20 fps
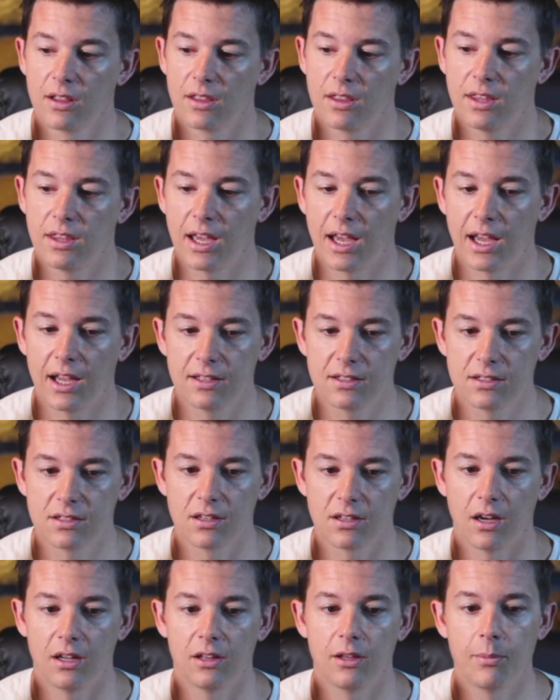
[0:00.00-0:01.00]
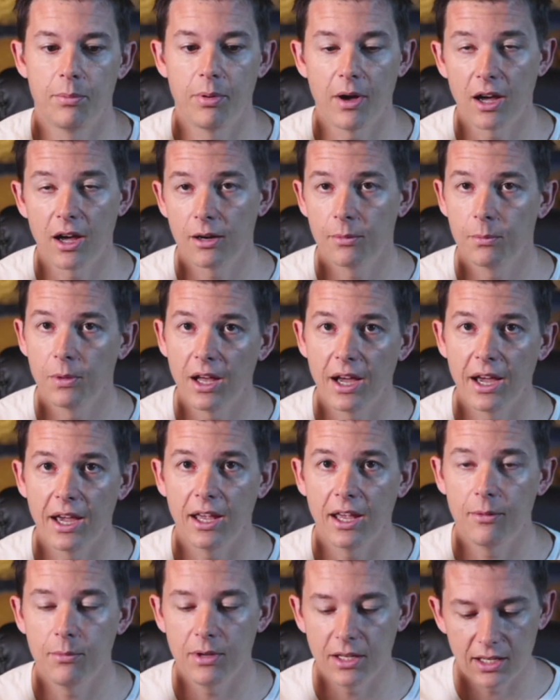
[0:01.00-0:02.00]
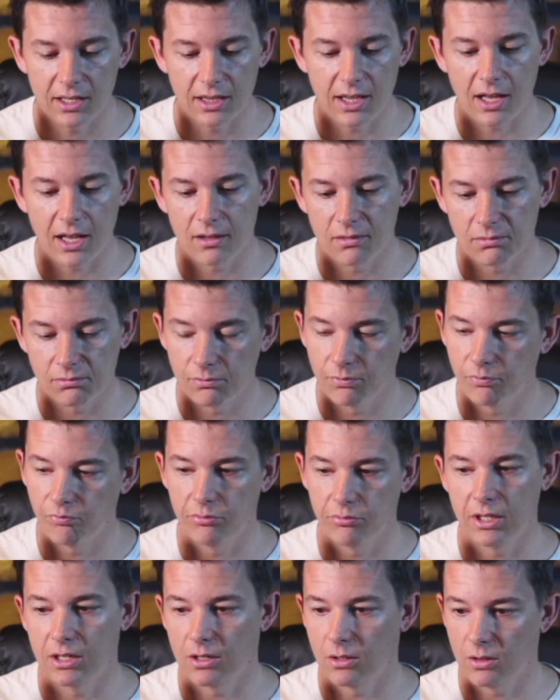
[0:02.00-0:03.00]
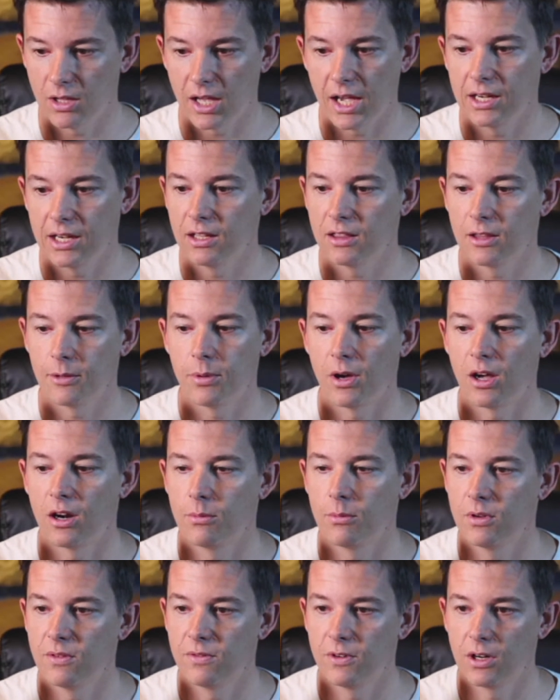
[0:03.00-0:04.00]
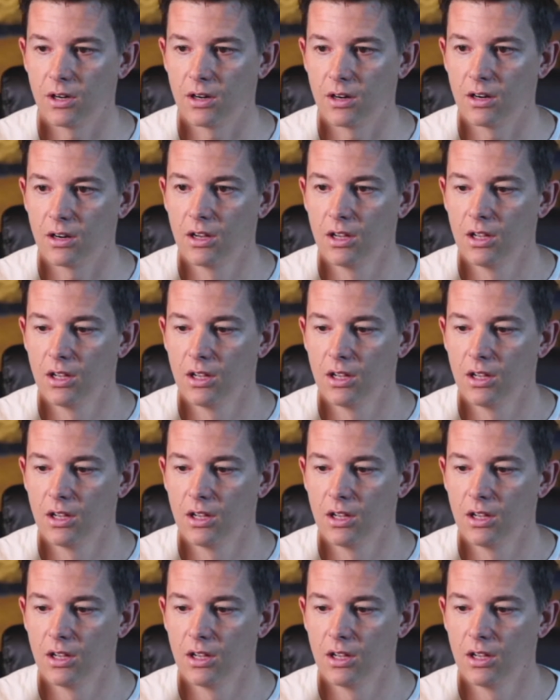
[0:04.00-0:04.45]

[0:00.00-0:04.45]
that on the bottom line, meaning that, line at the bottom of your